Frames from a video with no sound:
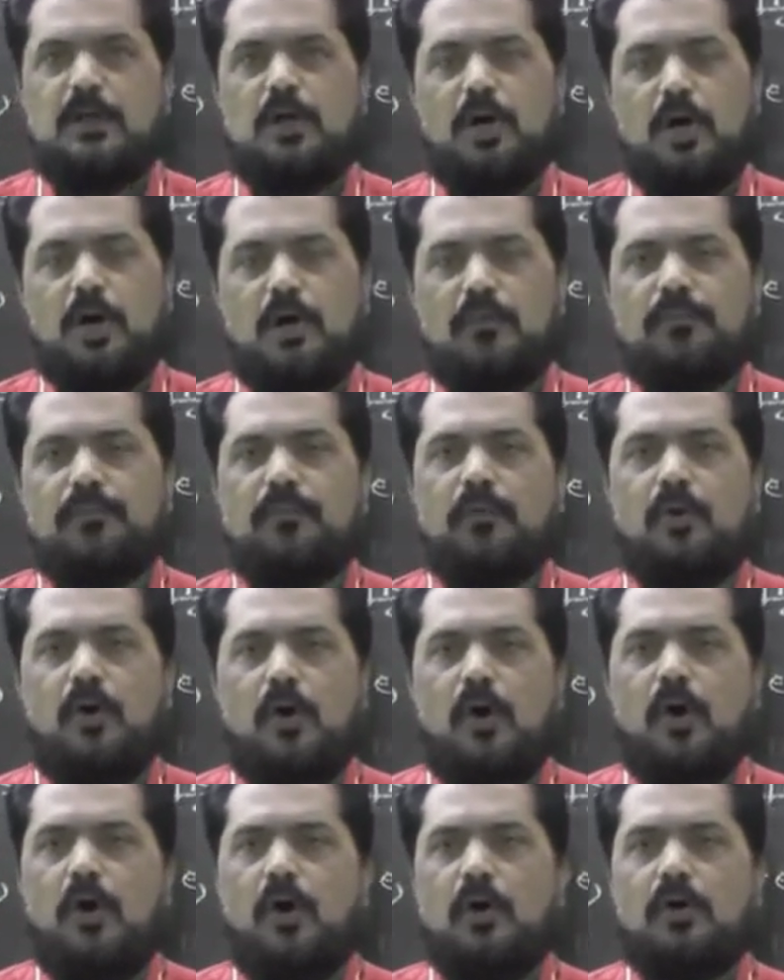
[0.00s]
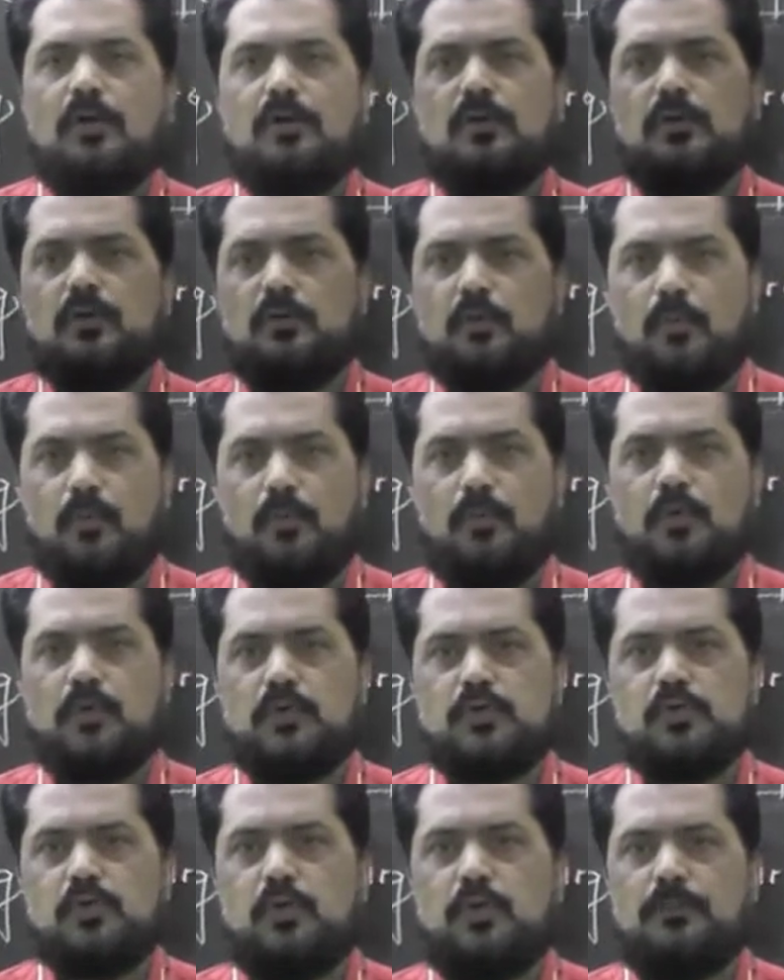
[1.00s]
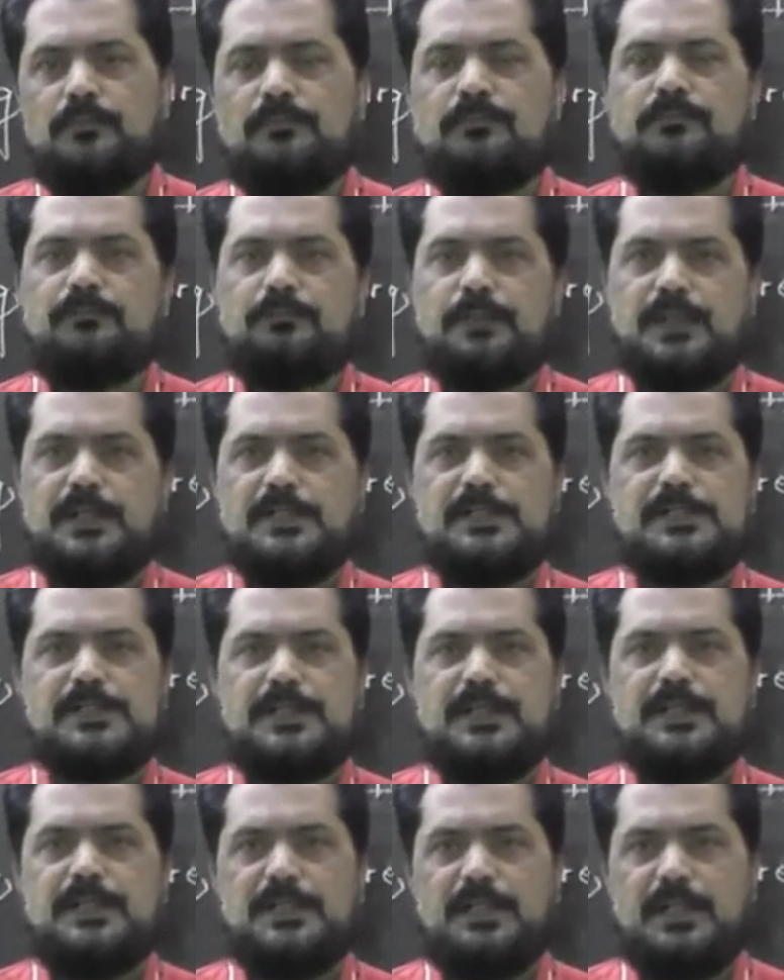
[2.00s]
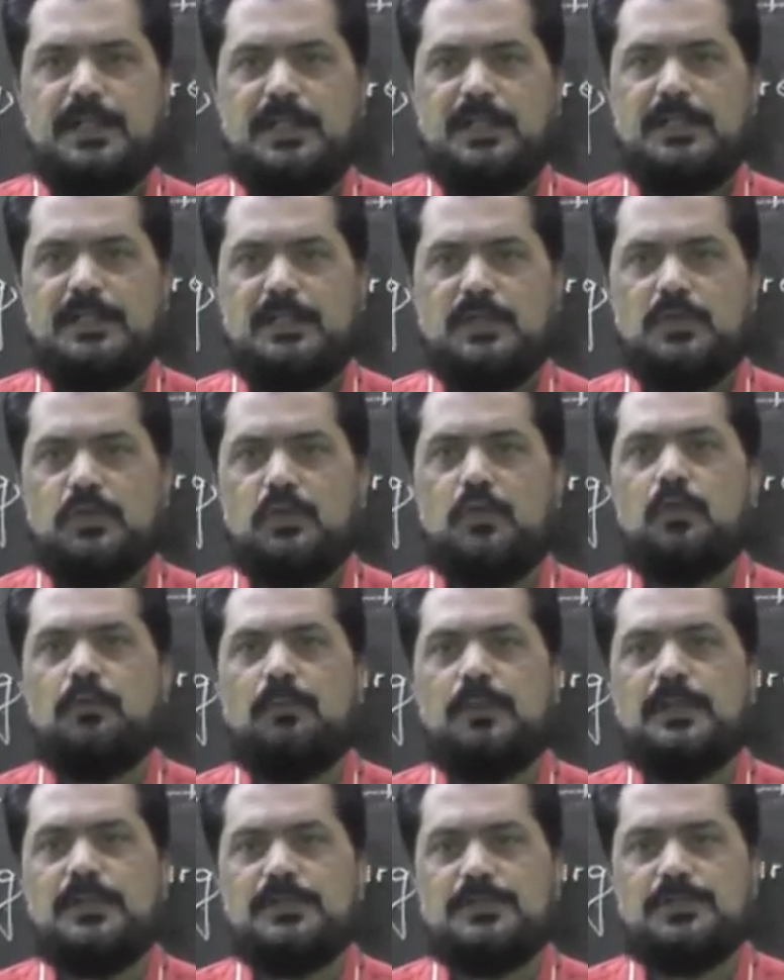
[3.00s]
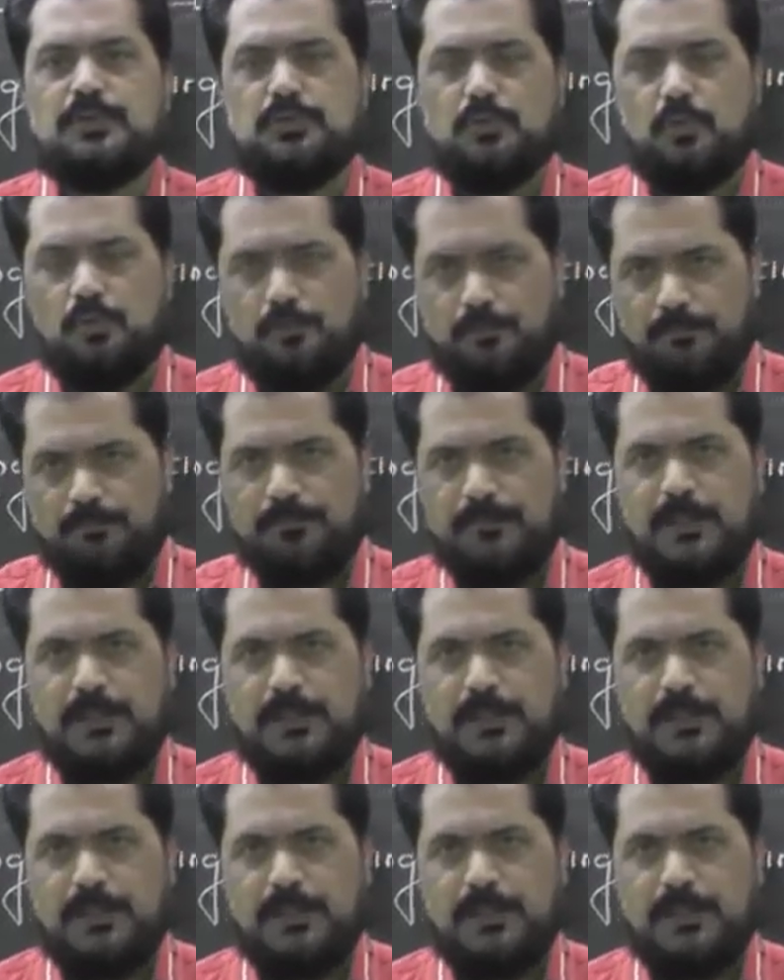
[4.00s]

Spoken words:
of all chromosomes present in human genome.